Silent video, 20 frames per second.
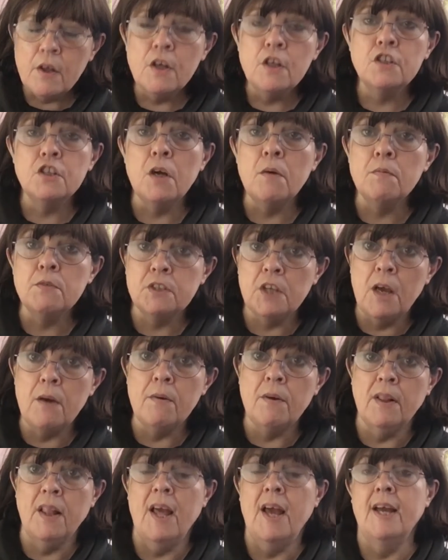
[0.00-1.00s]
So I'm so
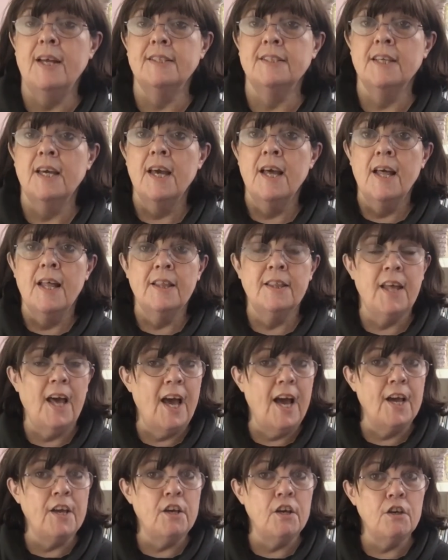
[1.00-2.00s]
glad
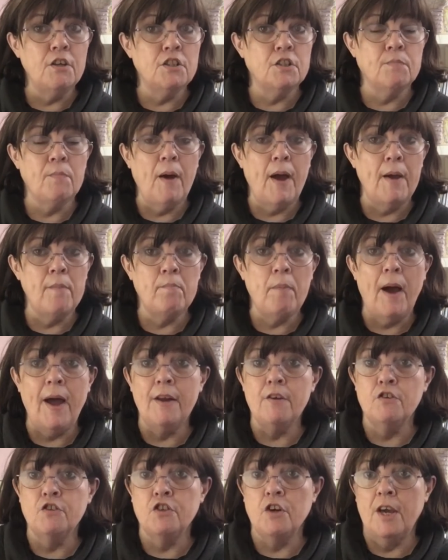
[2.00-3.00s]
that I used my
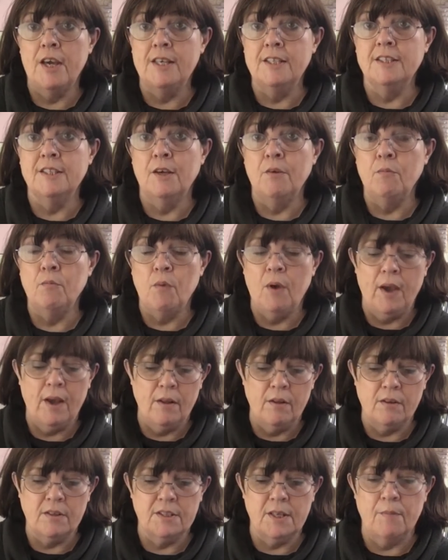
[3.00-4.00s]
pattern tracing
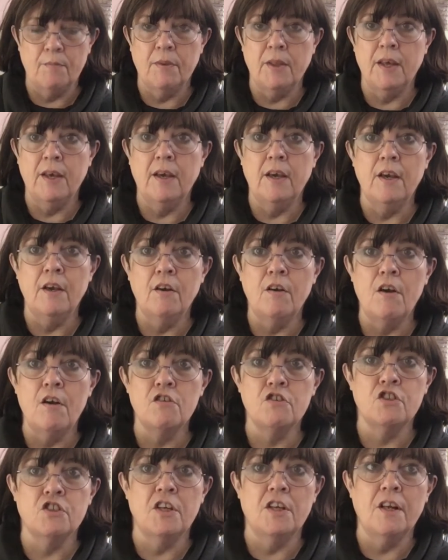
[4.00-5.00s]
wheel, because I'm thinking,
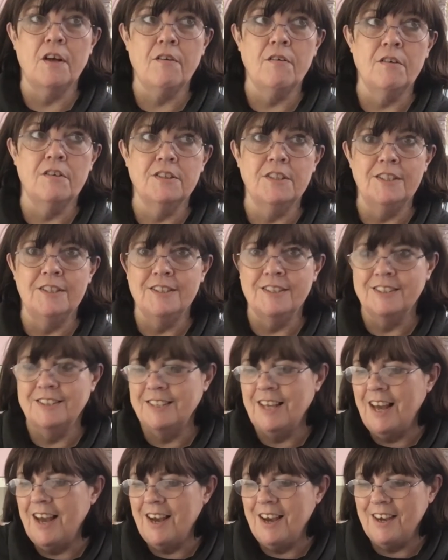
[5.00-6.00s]
gosh, did I cut it to
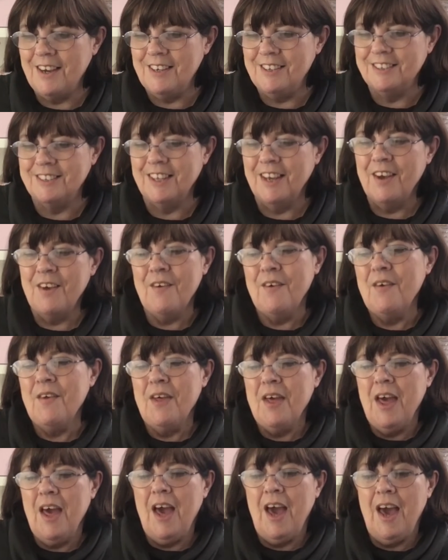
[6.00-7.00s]
size?
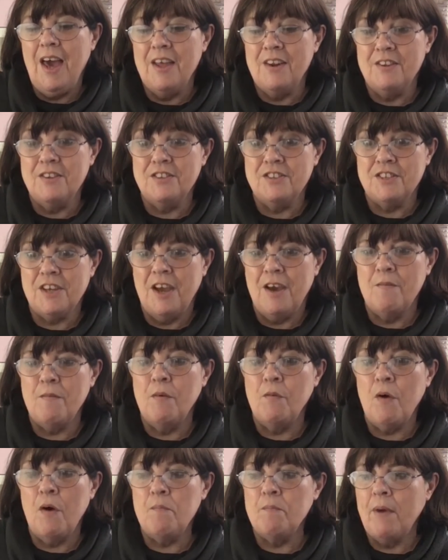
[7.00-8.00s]
And I
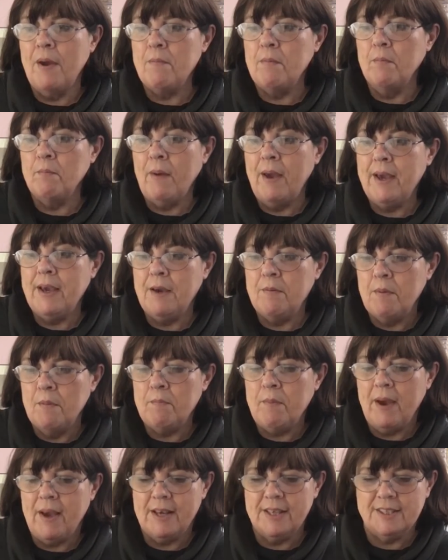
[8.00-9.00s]
won't be able to make him a
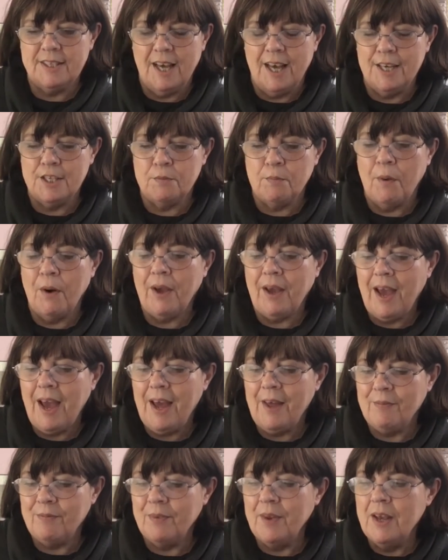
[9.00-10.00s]
bigger size, but I
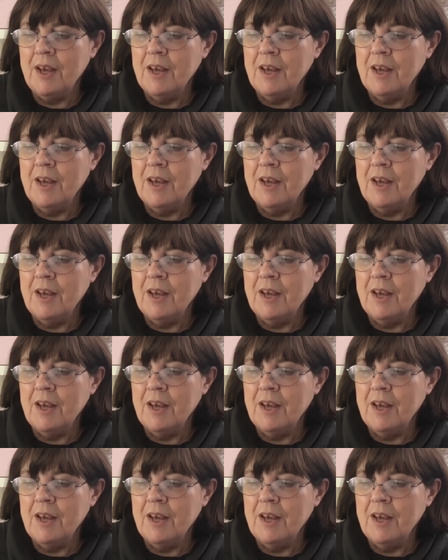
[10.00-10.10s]
can.